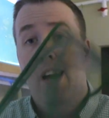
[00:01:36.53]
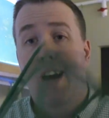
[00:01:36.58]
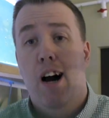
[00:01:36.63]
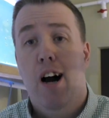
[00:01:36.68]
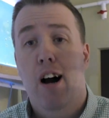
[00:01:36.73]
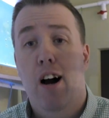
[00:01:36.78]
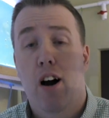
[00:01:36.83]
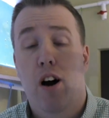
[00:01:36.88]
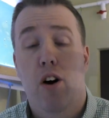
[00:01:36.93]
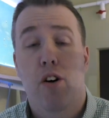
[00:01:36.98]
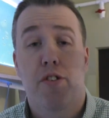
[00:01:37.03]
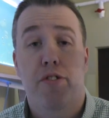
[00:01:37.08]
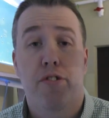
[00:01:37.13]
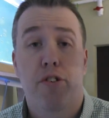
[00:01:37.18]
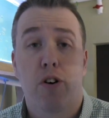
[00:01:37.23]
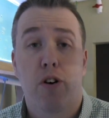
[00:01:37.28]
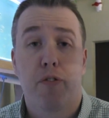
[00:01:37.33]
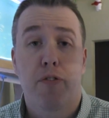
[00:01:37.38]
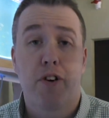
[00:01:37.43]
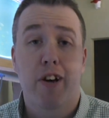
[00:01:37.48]
Uh,
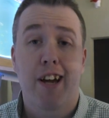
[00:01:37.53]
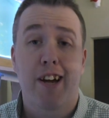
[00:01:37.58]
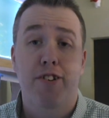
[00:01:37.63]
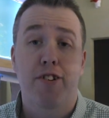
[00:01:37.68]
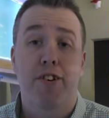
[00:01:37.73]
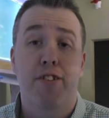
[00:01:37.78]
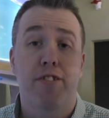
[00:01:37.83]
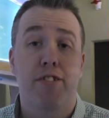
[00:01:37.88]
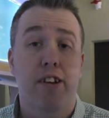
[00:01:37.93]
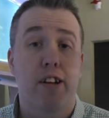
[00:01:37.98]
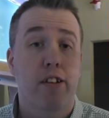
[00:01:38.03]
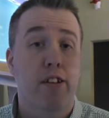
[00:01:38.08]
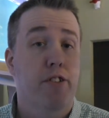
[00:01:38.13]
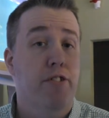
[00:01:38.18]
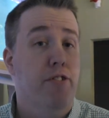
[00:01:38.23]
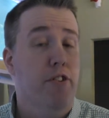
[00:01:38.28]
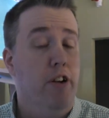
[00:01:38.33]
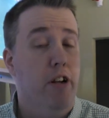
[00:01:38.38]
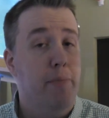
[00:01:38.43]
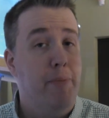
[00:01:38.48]
also, if you're catching
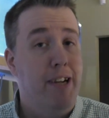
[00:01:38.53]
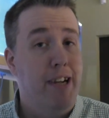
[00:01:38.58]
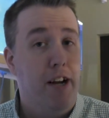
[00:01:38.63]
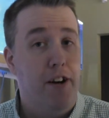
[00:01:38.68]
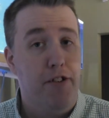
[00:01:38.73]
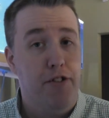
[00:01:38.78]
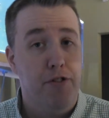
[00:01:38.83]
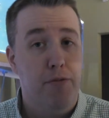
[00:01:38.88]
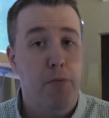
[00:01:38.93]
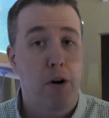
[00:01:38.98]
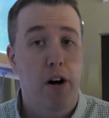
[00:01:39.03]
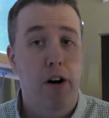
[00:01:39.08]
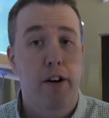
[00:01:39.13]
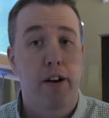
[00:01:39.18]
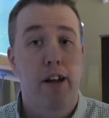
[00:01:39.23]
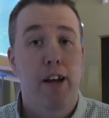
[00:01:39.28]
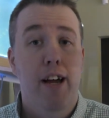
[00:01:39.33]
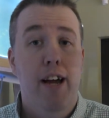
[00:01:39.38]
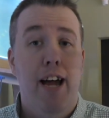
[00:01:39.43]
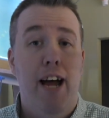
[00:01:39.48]
cichlids, they're going to be kind of
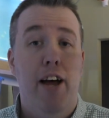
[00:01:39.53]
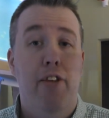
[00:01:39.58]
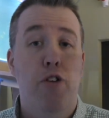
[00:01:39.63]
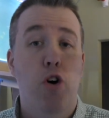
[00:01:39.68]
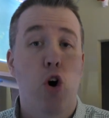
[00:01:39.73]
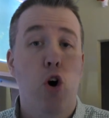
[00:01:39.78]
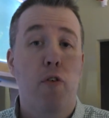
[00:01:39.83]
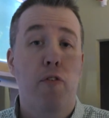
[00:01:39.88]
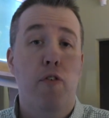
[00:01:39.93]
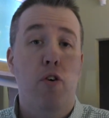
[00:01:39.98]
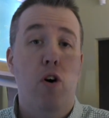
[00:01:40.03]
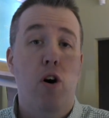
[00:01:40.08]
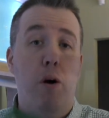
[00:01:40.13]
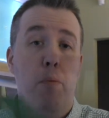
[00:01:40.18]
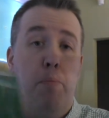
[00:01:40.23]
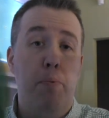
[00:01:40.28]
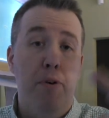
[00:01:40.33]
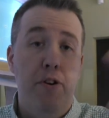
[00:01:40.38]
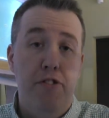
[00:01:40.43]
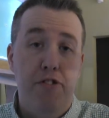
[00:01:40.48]
smart. And the
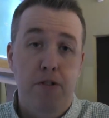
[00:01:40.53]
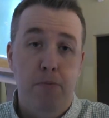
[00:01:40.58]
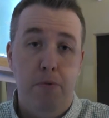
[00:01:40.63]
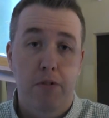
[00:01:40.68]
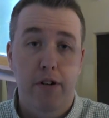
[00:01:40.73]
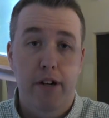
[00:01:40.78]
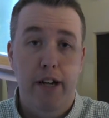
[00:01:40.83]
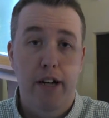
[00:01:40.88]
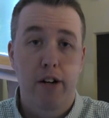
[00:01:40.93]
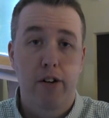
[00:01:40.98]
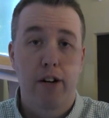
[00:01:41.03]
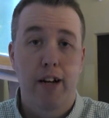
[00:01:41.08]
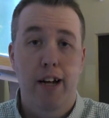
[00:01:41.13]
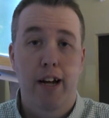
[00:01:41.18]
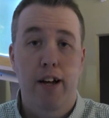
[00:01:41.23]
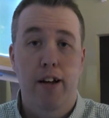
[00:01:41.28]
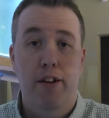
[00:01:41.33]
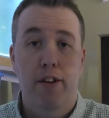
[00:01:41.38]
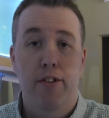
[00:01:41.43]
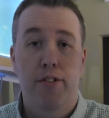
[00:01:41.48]
overall principle here
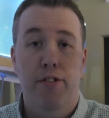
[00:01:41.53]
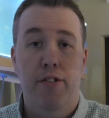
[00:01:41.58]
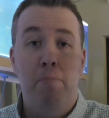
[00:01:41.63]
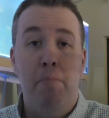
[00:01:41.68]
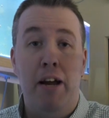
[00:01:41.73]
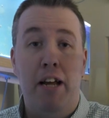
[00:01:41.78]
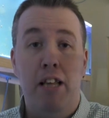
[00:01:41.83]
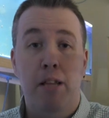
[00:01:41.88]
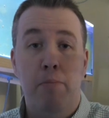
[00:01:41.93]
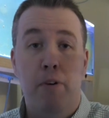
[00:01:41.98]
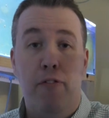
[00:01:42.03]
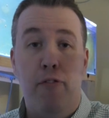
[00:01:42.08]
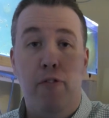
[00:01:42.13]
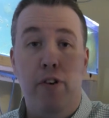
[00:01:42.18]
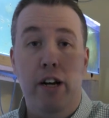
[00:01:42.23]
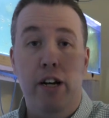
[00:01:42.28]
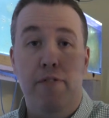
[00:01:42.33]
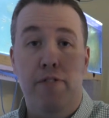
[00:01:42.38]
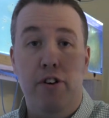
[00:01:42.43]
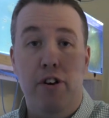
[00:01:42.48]
is make them
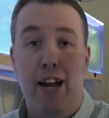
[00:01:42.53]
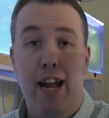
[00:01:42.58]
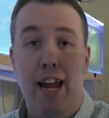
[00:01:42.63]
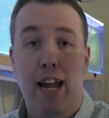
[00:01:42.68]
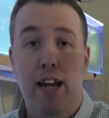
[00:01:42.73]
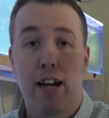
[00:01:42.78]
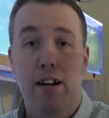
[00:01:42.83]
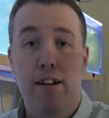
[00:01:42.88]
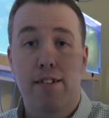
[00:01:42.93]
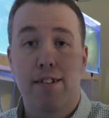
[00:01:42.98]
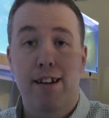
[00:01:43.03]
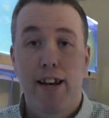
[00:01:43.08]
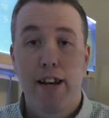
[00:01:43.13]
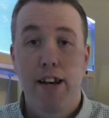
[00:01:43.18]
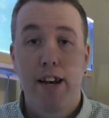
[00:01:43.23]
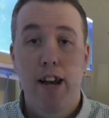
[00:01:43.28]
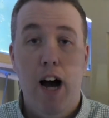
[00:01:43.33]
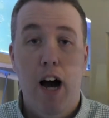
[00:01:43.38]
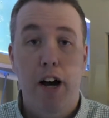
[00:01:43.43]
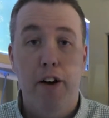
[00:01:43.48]
afraid of your
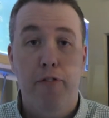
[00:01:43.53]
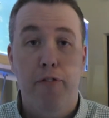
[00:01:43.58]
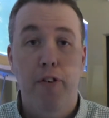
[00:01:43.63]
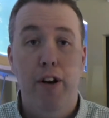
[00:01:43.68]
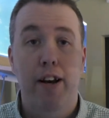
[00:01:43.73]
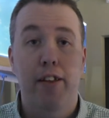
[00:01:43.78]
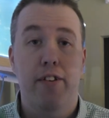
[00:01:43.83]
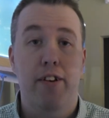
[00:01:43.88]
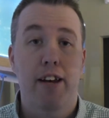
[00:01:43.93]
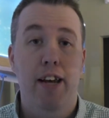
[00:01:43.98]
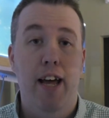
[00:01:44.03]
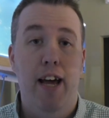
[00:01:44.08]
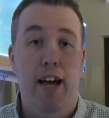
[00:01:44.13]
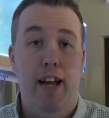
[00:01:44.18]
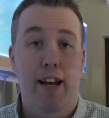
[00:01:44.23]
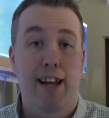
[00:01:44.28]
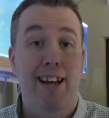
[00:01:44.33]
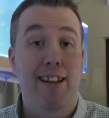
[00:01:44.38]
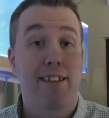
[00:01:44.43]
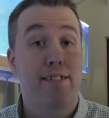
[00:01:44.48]
hand, not afraid of the net.
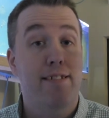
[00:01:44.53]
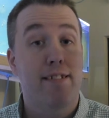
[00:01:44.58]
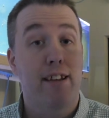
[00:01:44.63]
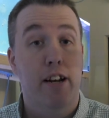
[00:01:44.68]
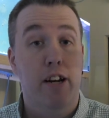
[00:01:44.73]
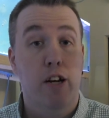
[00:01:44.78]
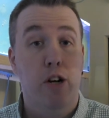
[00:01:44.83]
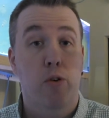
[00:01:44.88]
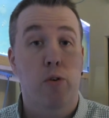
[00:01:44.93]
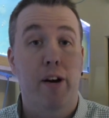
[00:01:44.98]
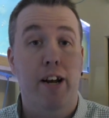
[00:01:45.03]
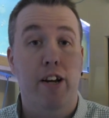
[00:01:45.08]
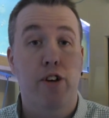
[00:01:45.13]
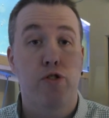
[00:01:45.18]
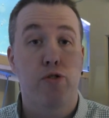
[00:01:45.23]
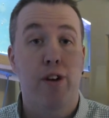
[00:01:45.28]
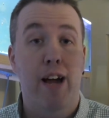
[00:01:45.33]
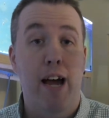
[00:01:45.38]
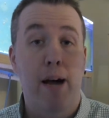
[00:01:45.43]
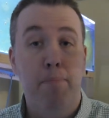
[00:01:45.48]
And set a correct
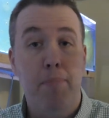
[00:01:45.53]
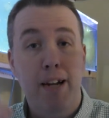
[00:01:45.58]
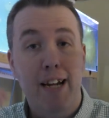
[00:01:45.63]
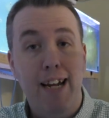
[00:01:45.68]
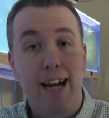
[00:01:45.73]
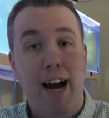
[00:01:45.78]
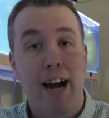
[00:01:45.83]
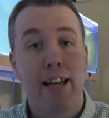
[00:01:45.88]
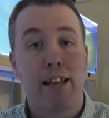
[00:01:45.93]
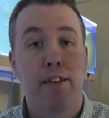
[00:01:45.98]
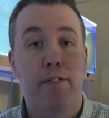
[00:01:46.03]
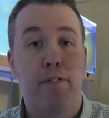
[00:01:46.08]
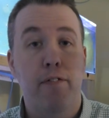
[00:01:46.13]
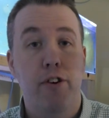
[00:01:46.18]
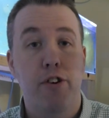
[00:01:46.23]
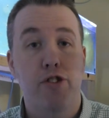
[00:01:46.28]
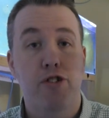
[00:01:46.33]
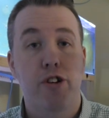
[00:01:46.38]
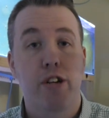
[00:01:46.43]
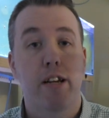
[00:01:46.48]
trap, guide the
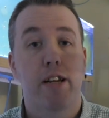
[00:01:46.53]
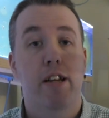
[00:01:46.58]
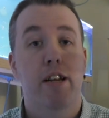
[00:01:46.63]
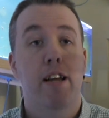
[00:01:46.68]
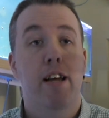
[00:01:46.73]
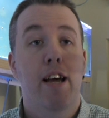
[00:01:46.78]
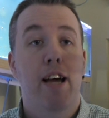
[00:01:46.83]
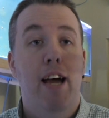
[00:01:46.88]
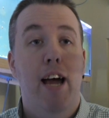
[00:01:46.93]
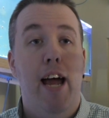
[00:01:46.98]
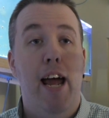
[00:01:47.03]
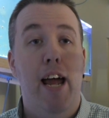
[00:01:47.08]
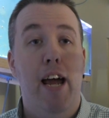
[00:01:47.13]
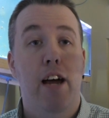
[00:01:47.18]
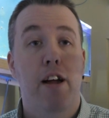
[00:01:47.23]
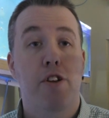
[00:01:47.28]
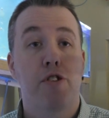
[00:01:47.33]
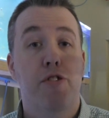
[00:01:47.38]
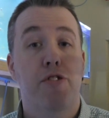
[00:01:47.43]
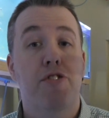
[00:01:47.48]
fish in,
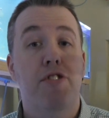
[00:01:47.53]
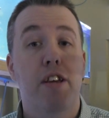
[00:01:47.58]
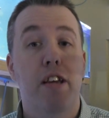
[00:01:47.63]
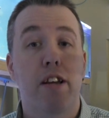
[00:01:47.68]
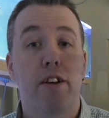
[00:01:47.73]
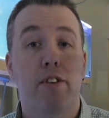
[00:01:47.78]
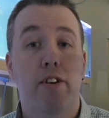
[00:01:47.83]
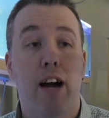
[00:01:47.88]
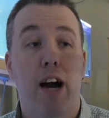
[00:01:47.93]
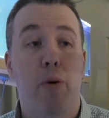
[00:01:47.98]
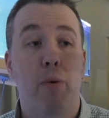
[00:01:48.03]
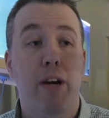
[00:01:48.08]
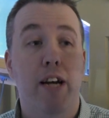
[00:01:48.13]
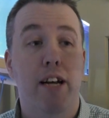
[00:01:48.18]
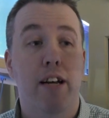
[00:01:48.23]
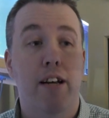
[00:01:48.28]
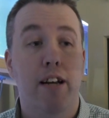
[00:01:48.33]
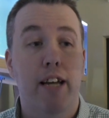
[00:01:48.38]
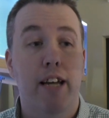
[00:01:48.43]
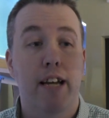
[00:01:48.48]
and you'll see here how we
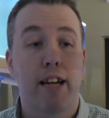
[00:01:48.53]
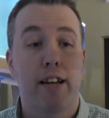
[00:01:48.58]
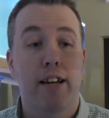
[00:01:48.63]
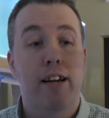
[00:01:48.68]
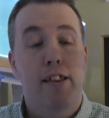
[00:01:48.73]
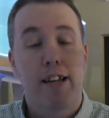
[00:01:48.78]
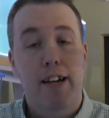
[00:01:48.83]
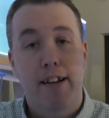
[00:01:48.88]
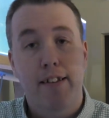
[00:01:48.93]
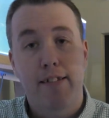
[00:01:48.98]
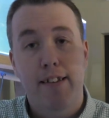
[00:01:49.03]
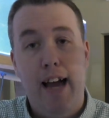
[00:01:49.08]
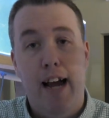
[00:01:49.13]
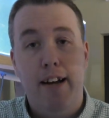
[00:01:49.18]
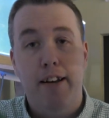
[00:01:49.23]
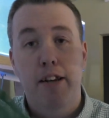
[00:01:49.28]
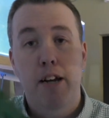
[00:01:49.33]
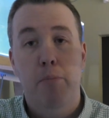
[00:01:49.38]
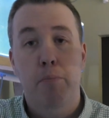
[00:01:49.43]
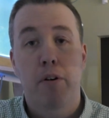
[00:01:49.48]
can get the
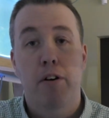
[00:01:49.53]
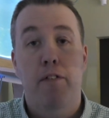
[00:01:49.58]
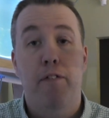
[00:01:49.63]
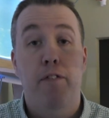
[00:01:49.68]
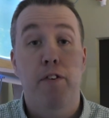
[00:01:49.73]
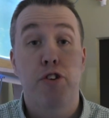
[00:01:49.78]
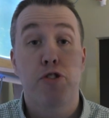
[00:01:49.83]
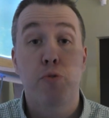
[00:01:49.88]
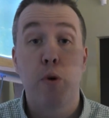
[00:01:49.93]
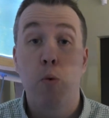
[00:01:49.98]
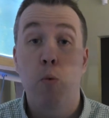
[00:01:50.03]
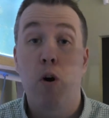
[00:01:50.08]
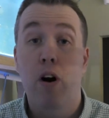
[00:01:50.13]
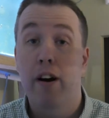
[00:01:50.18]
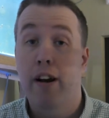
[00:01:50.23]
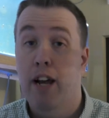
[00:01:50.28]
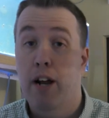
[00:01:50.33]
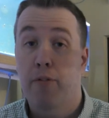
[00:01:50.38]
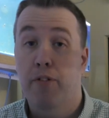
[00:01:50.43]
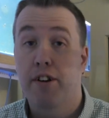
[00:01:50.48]
exact number of fish we
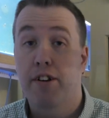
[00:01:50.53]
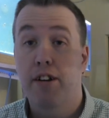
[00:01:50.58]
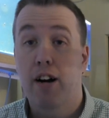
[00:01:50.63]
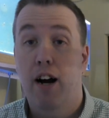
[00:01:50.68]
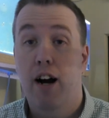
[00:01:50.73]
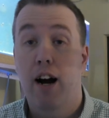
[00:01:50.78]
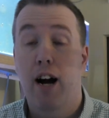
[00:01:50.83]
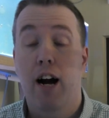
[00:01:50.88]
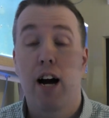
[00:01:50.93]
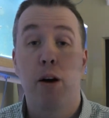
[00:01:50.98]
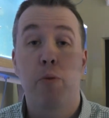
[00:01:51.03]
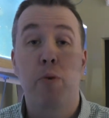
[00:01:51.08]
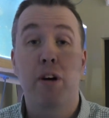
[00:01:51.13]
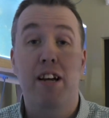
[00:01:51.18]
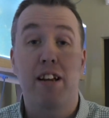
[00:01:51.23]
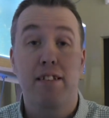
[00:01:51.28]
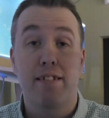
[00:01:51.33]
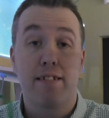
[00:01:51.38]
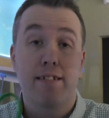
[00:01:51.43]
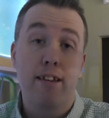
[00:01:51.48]
want every time. We
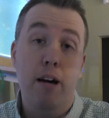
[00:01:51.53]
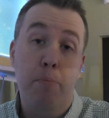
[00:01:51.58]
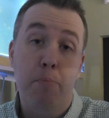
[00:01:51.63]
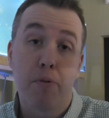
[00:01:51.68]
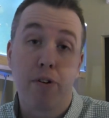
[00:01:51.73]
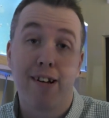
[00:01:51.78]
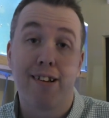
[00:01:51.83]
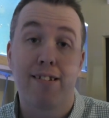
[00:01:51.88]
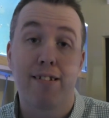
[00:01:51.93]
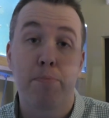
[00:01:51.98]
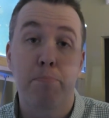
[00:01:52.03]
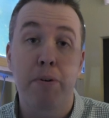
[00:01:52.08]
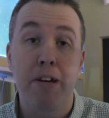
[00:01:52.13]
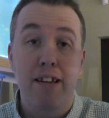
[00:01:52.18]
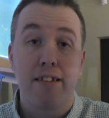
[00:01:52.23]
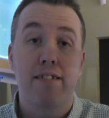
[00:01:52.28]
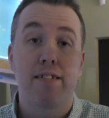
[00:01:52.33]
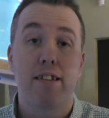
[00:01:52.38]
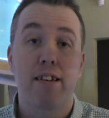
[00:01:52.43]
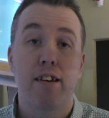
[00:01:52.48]
can separate
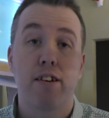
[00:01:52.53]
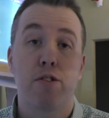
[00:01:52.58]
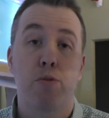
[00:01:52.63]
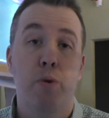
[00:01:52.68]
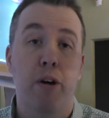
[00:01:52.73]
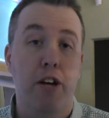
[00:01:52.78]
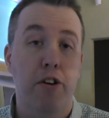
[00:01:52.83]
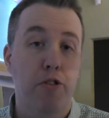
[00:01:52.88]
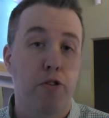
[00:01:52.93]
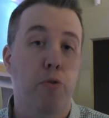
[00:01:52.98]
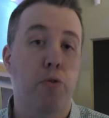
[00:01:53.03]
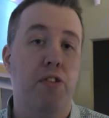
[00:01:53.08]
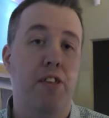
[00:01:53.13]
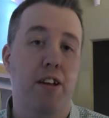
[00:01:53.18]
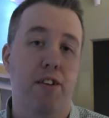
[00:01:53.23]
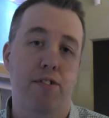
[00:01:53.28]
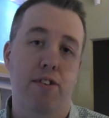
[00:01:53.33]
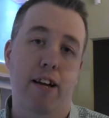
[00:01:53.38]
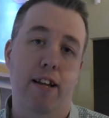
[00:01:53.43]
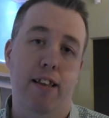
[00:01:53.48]
species, we can do
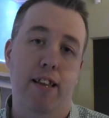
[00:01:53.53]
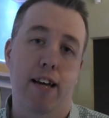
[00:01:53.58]
things like